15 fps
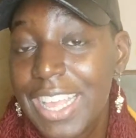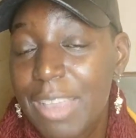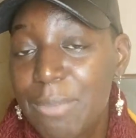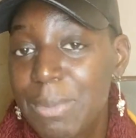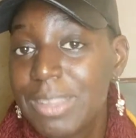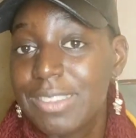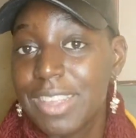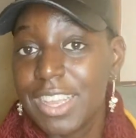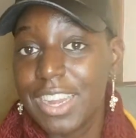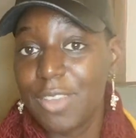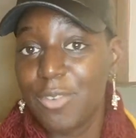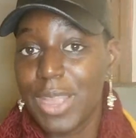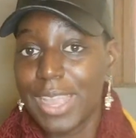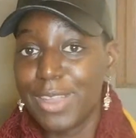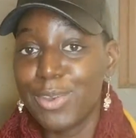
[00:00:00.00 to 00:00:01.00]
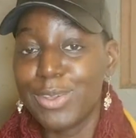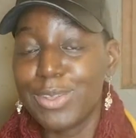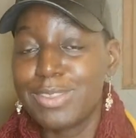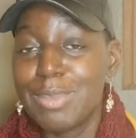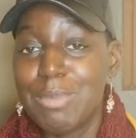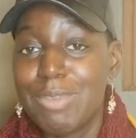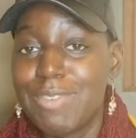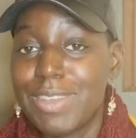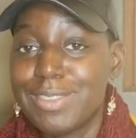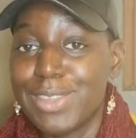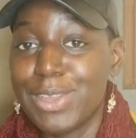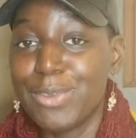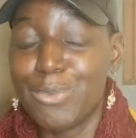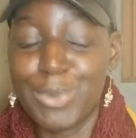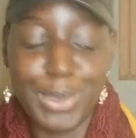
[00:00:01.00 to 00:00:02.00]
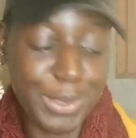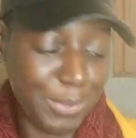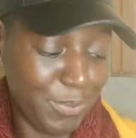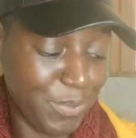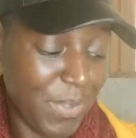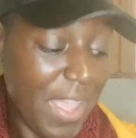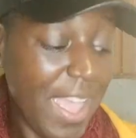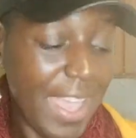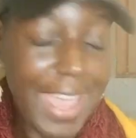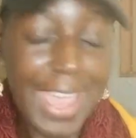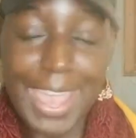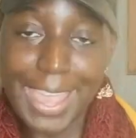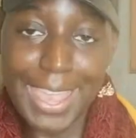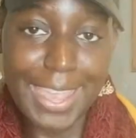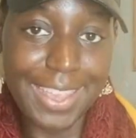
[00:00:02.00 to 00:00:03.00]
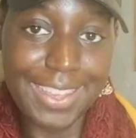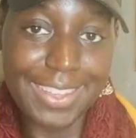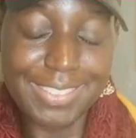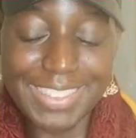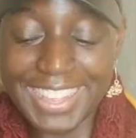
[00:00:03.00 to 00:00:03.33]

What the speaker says: Am I saying that right, girl? Tell me if I said it right. Hey.